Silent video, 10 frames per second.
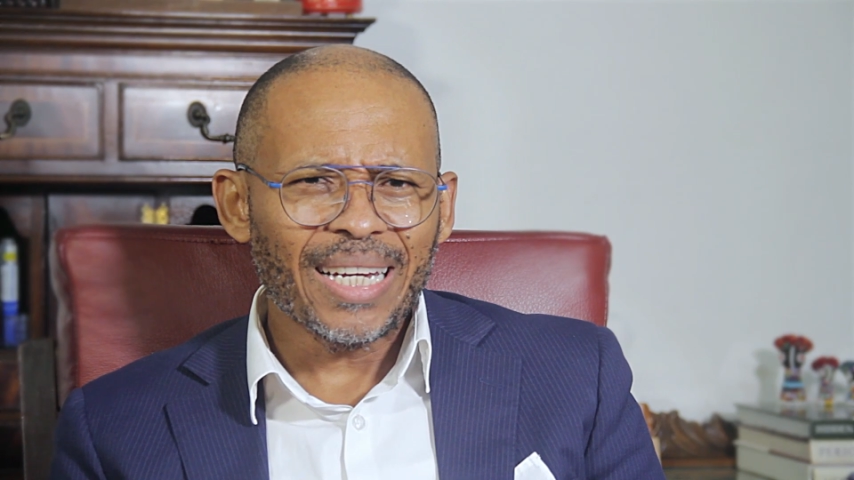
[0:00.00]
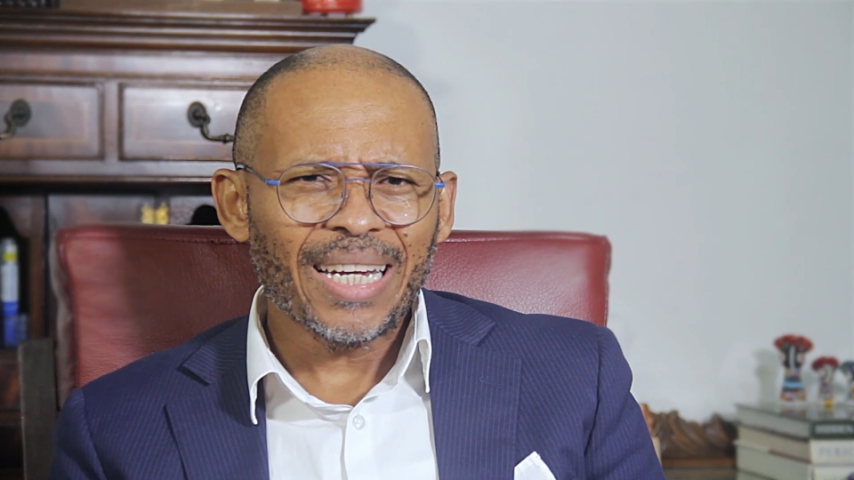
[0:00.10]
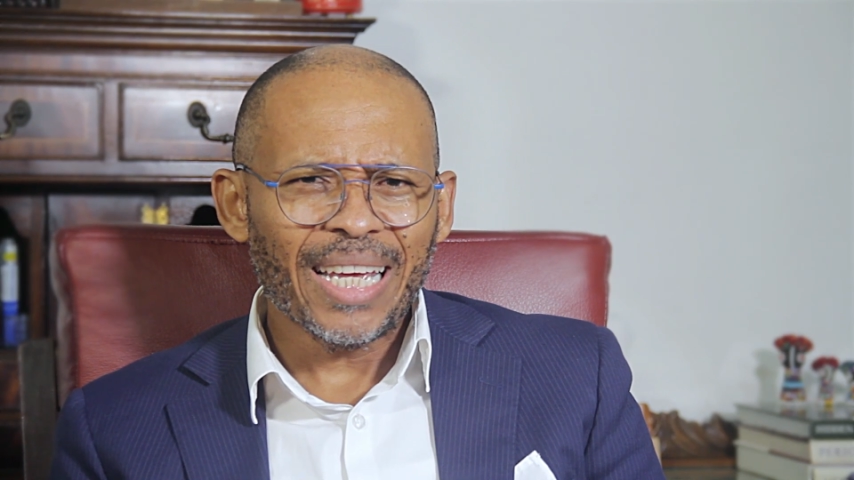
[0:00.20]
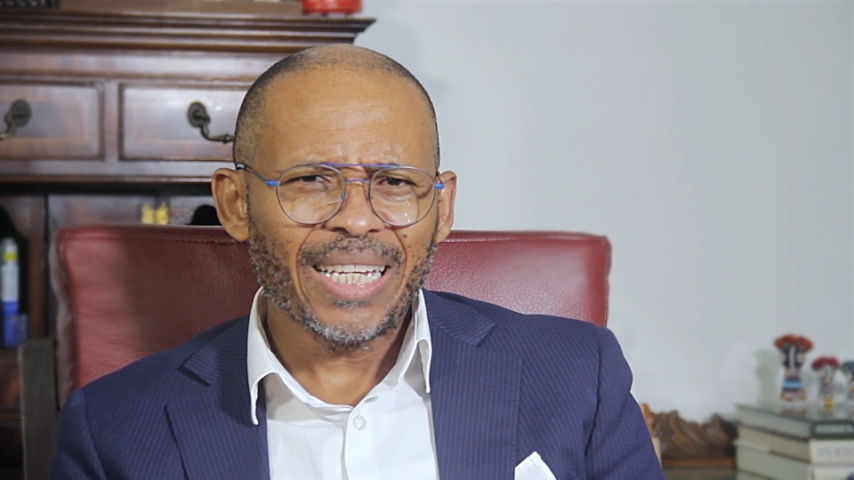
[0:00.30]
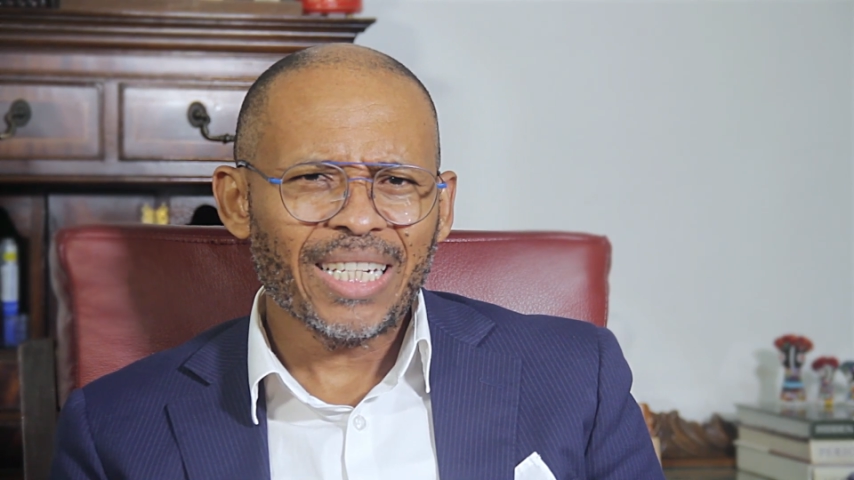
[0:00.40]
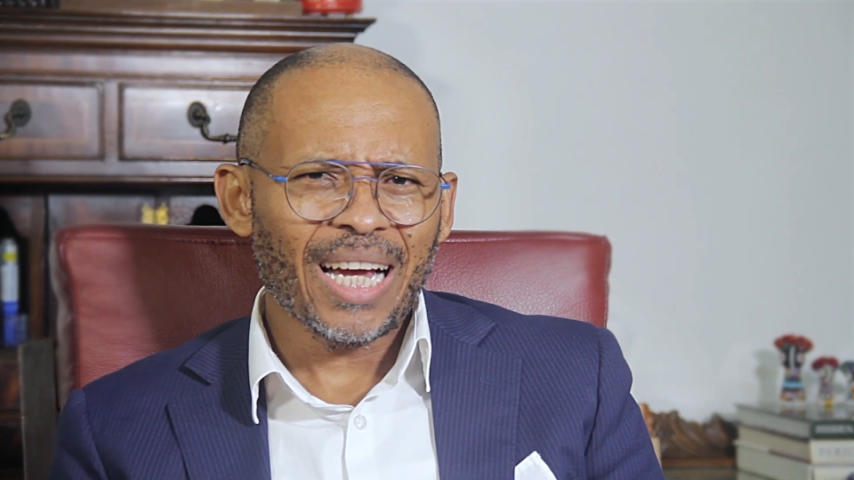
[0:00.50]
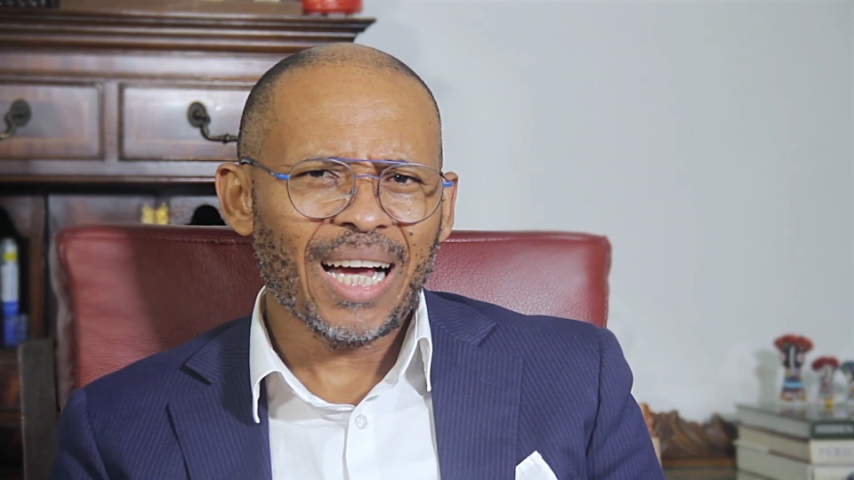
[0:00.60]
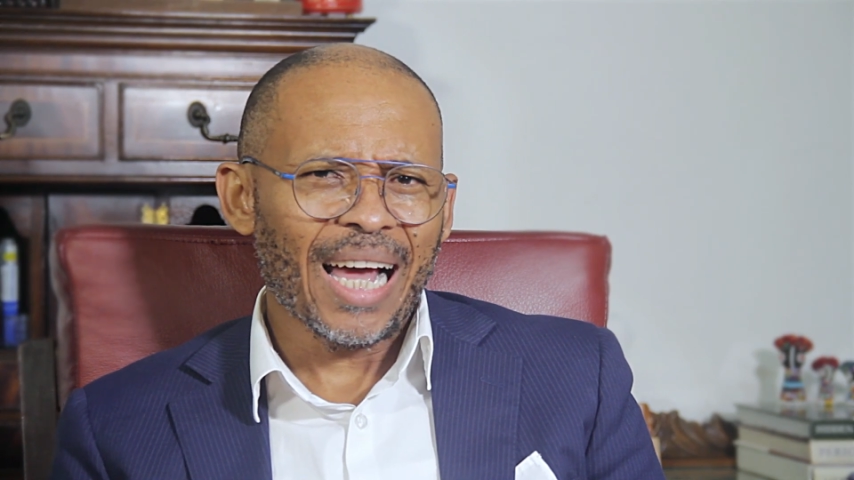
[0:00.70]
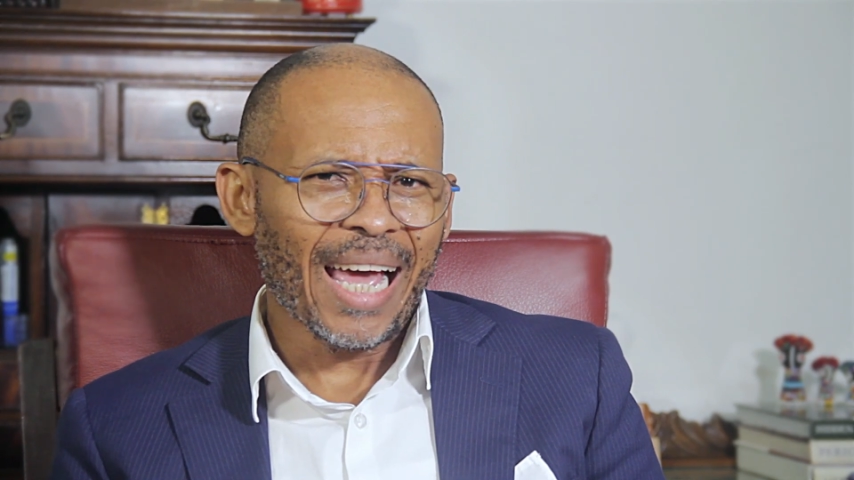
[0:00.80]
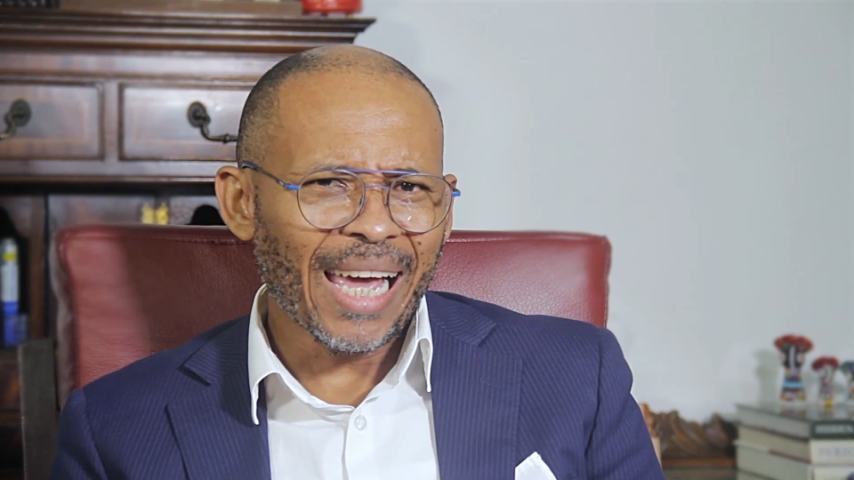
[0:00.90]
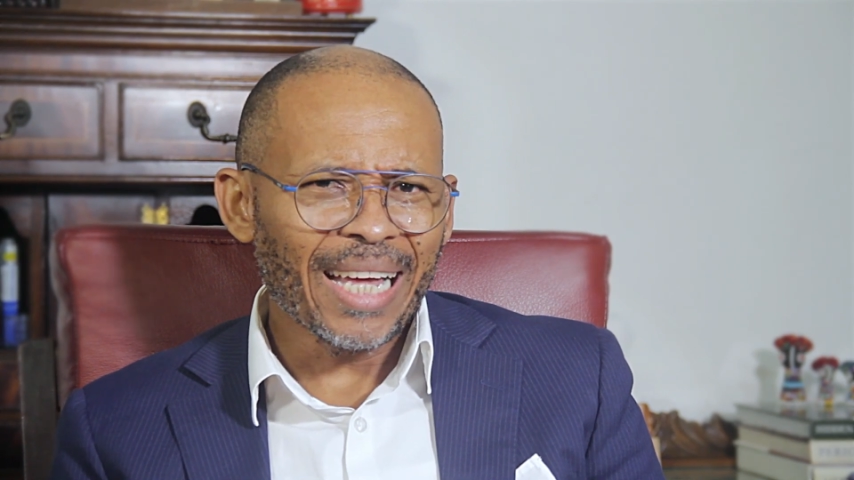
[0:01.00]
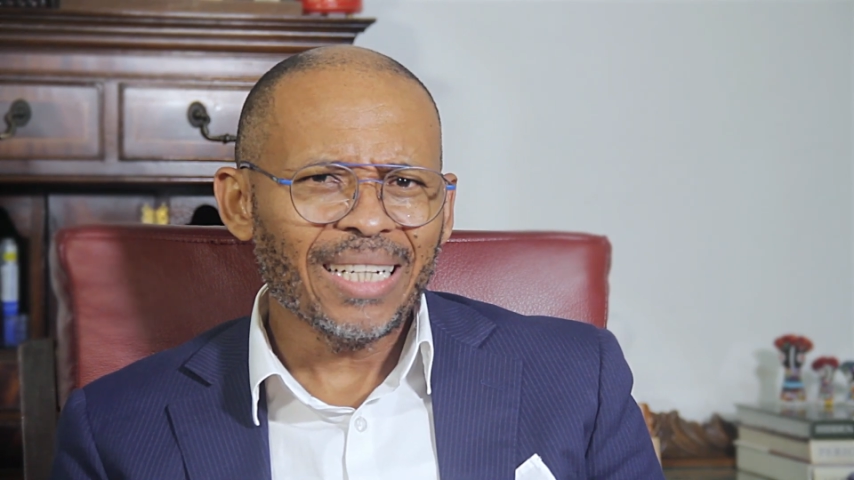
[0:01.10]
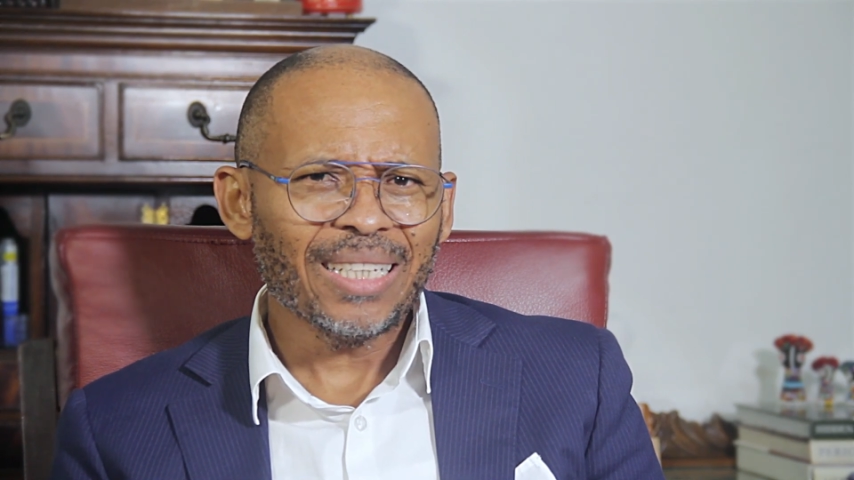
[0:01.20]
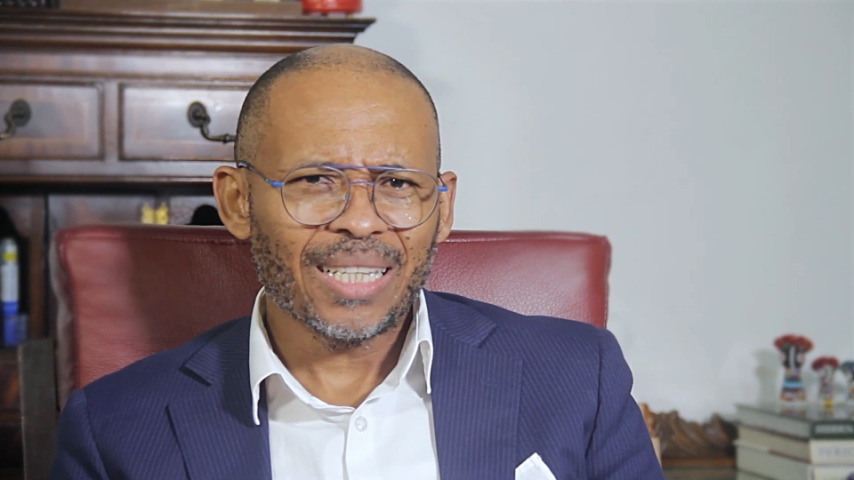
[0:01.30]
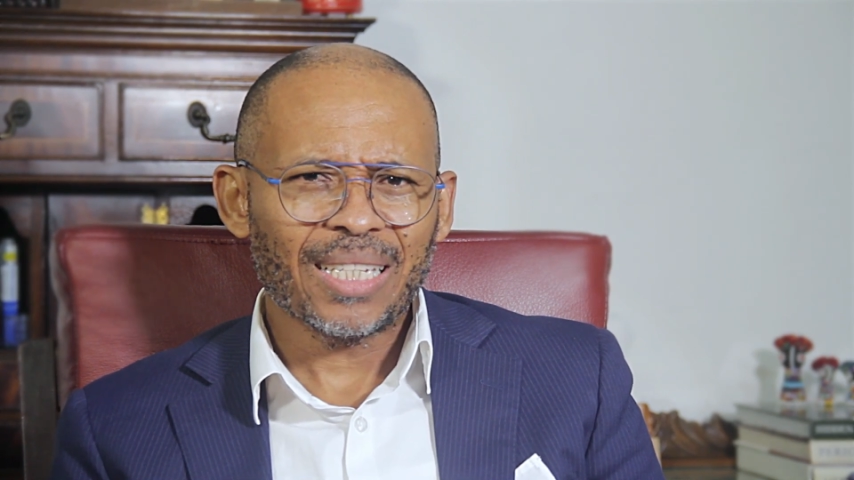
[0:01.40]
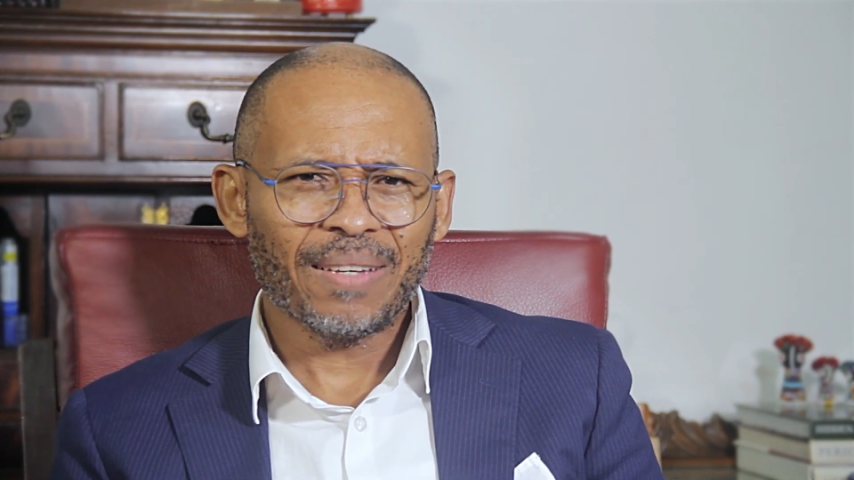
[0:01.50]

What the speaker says: the nature and the